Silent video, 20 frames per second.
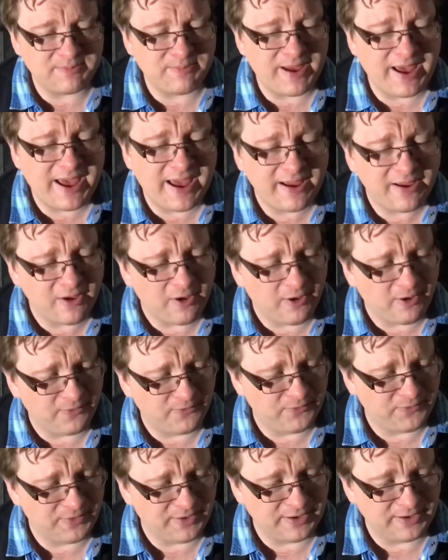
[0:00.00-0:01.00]
bag
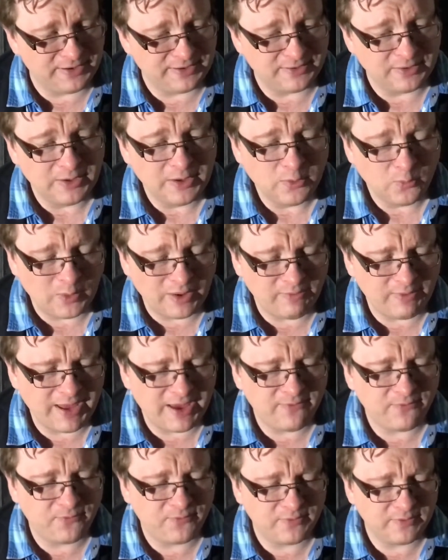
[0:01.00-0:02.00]
of we
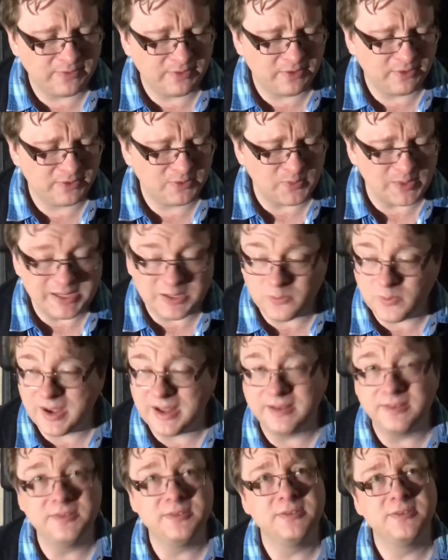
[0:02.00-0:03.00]
have
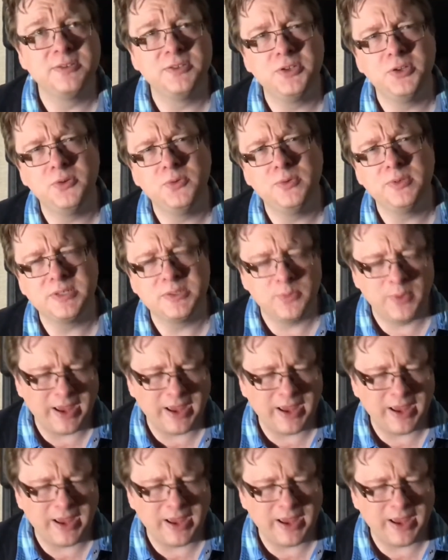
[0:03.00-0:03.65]
21 tunes.